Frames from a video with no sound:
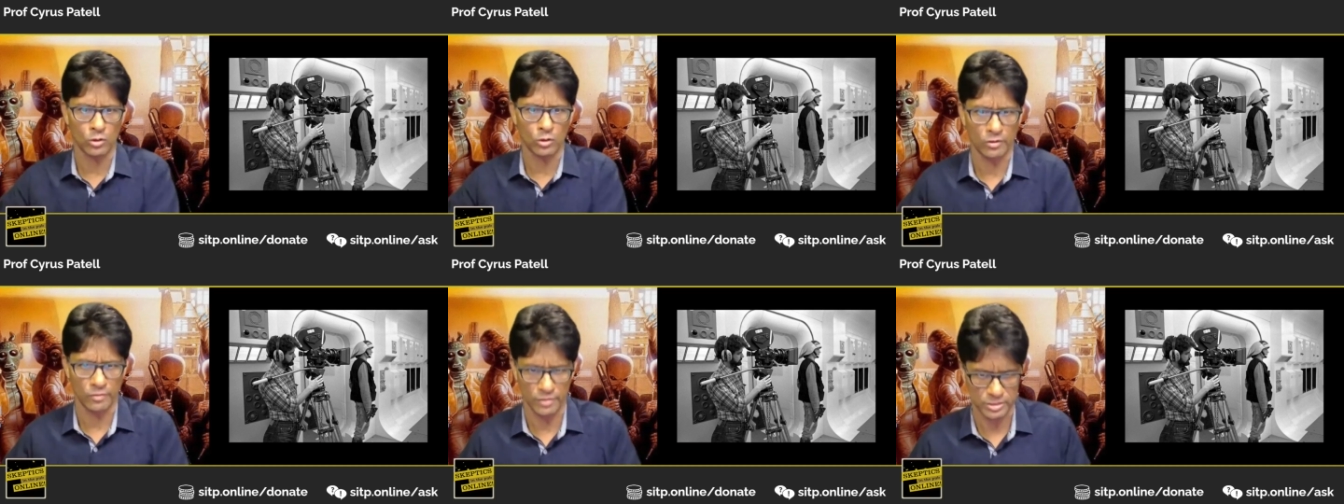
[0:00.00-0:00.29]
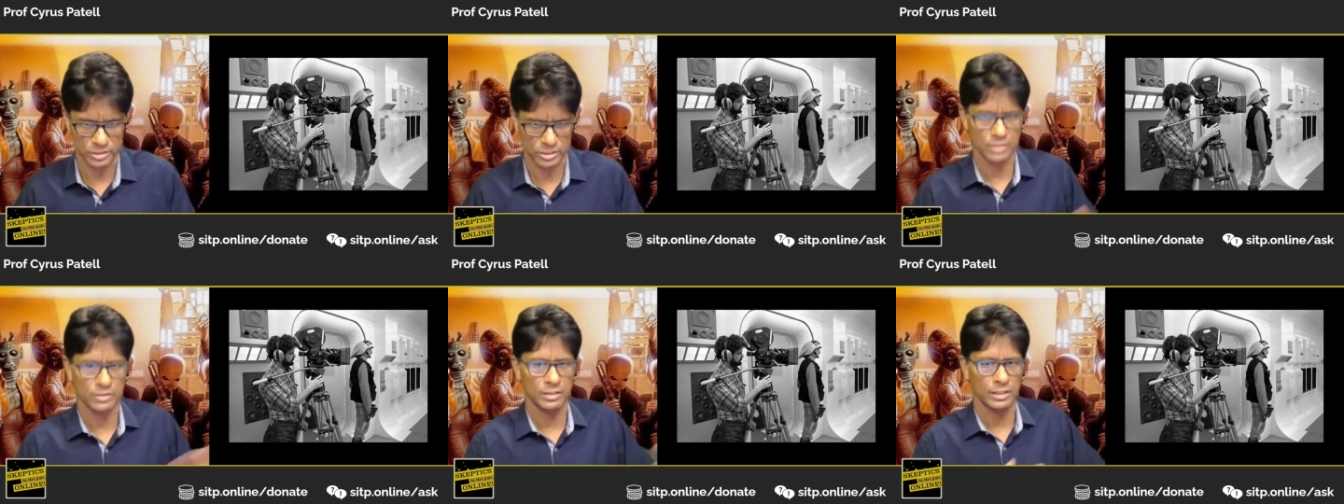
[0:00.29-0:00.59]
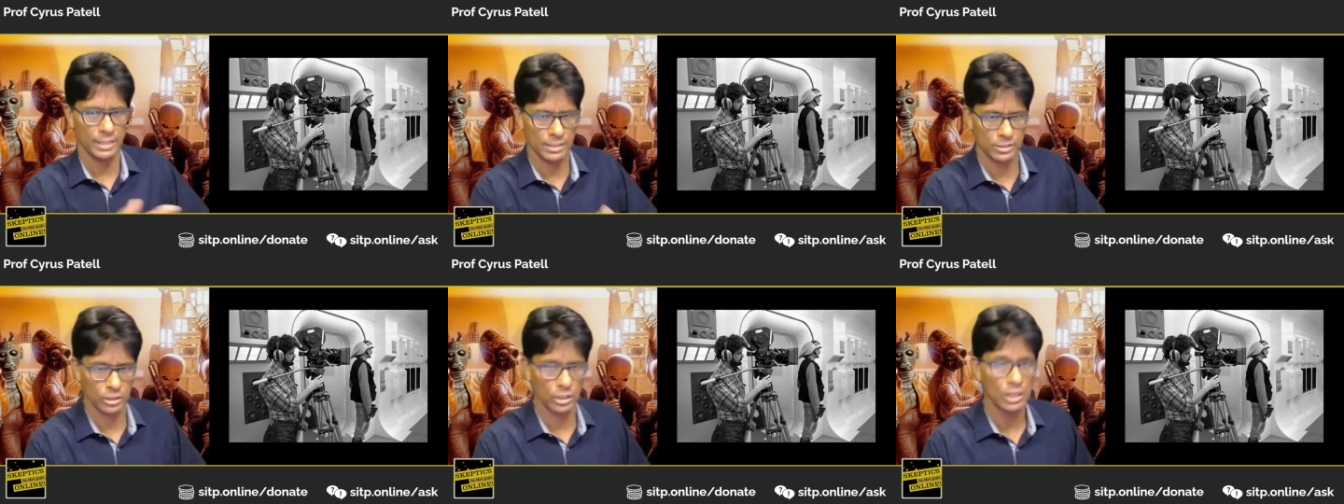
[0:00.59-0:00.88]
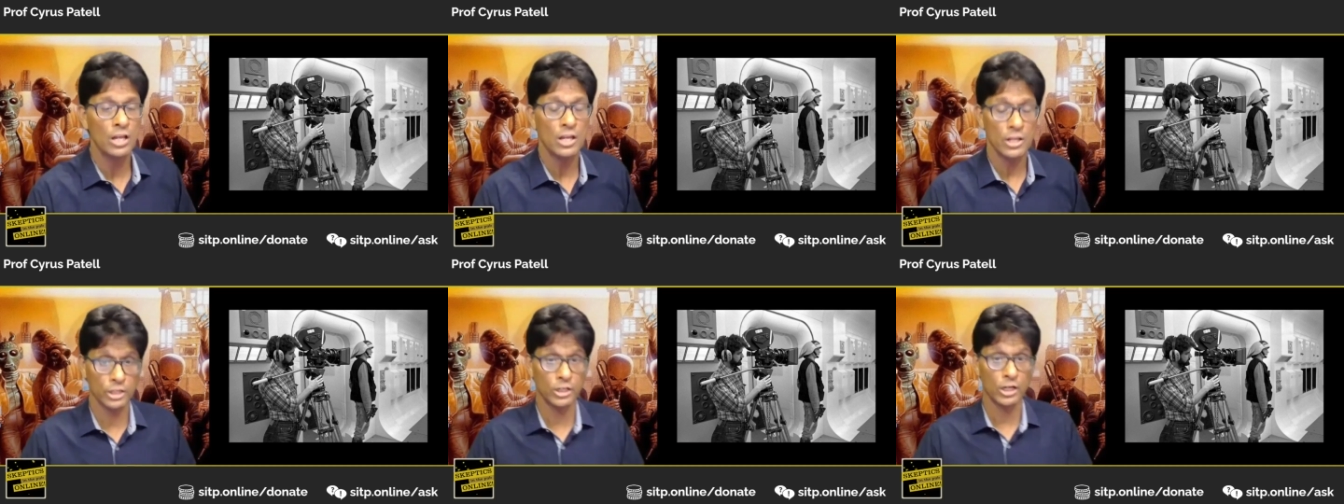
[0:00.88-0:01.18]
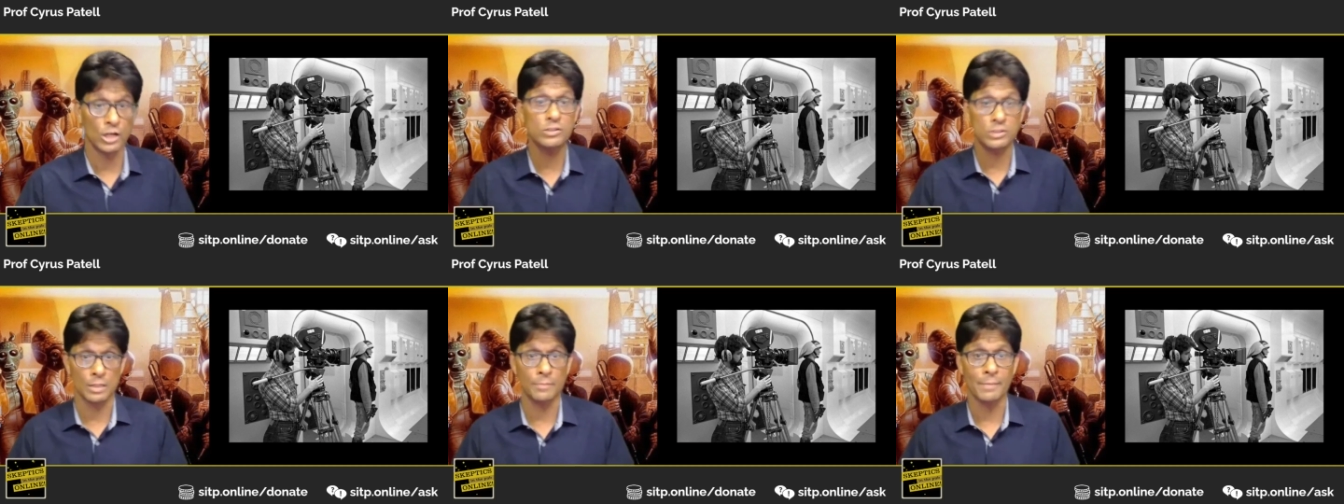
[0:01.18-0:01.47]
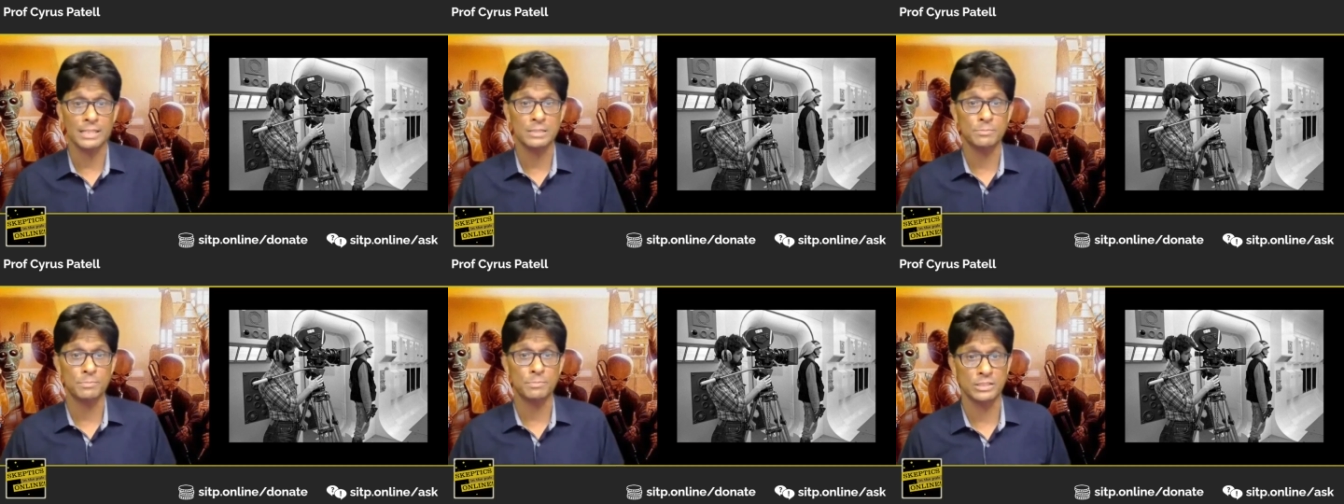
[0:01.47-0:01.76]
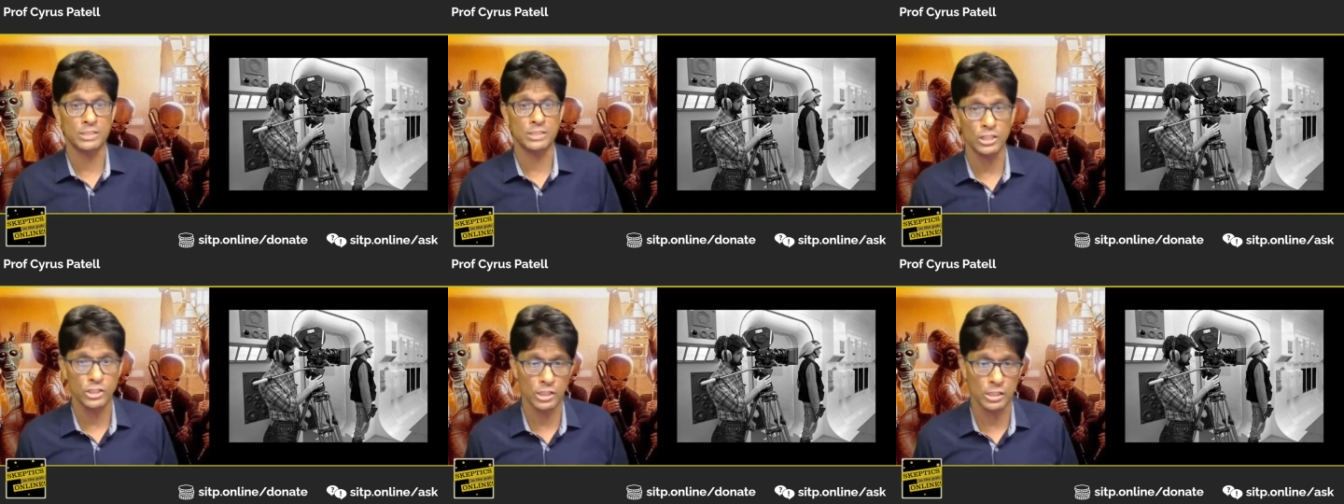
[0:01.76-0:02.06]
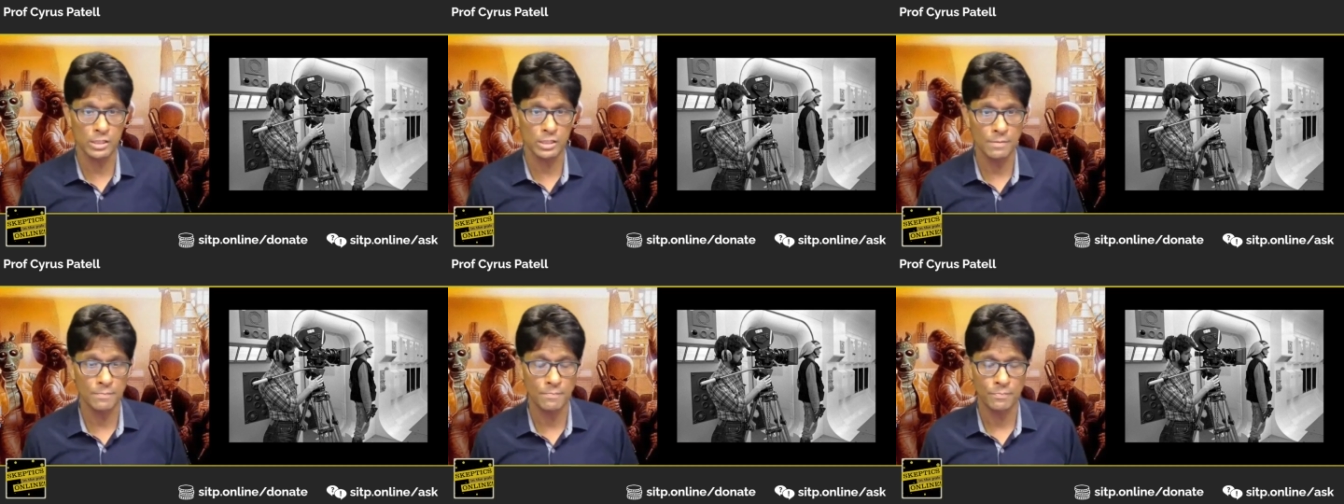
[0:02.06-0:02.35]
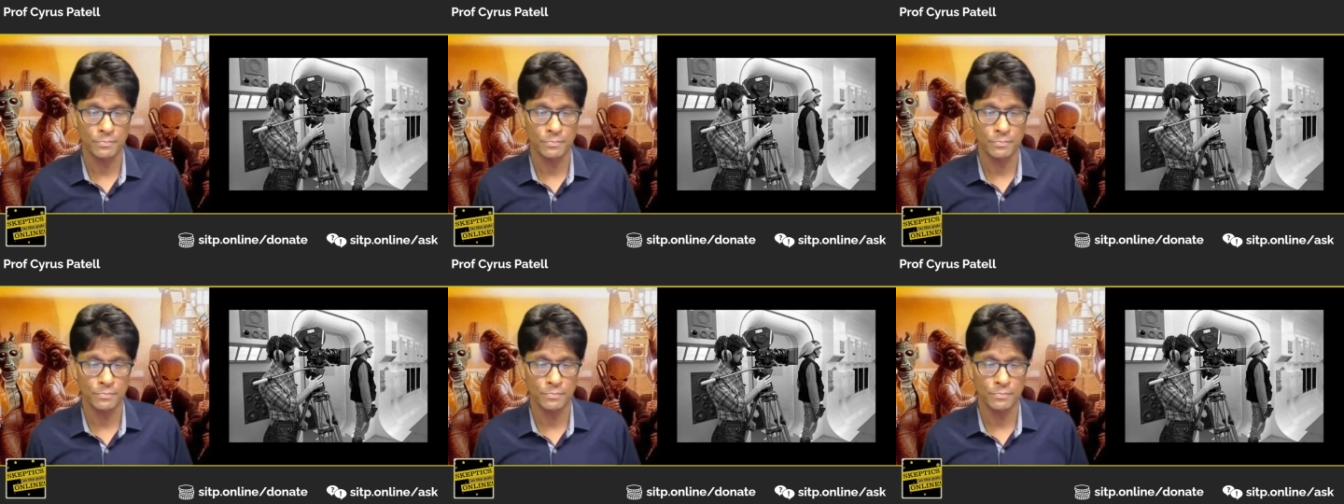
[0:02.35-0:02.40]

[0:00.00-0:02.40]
of the Sith. And he's, some exposition.